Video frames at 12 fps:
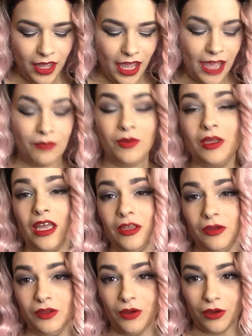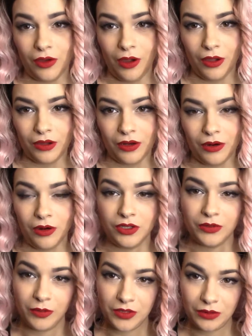and we'll get you a dog collar, or do
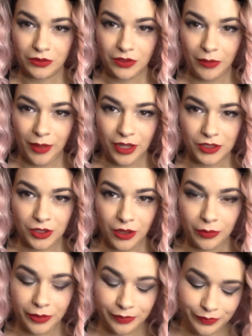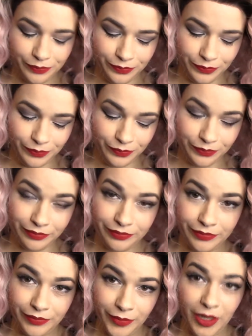you want to go to the pet shop?
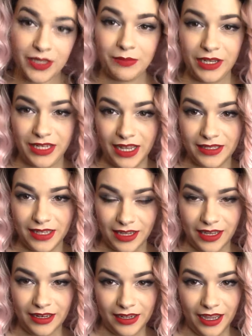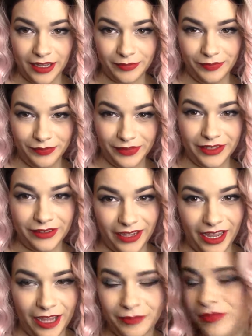Because my dad's that kind of guy,
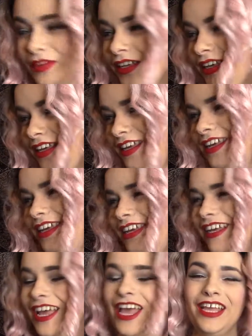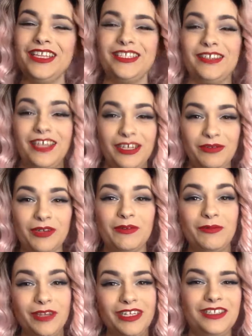okay? So anyway, we
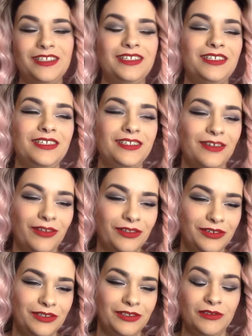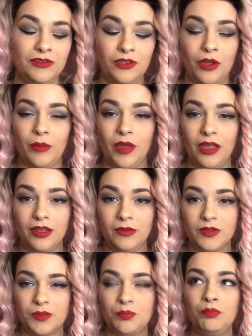went into this alternative shop, and it
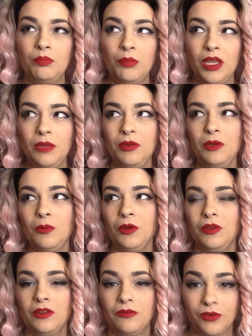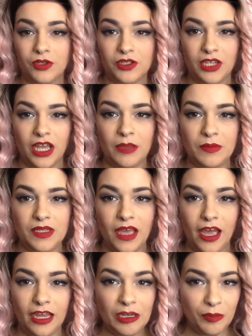was maybe one of the first times
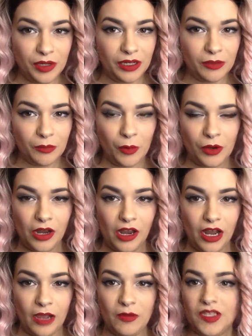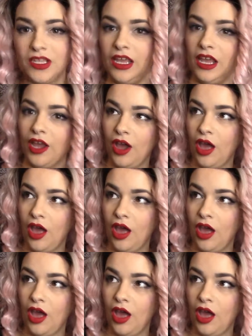I'd been in one, and I was like,